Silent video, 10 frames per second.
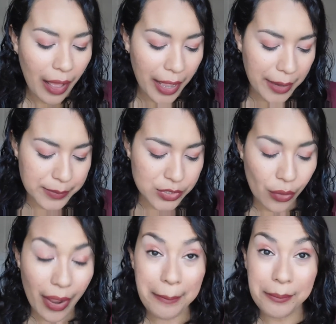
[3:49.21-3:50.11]
Um,
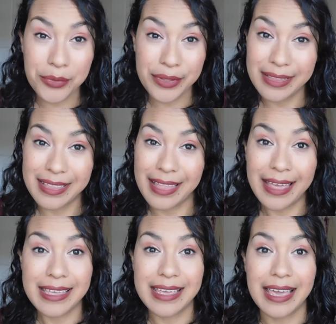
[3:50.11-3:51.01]
so I'm really
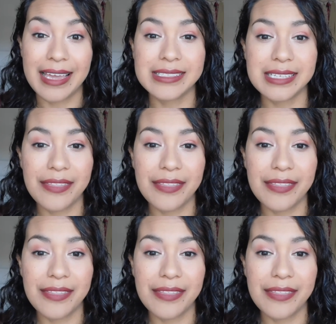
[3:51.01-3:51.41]
liking it.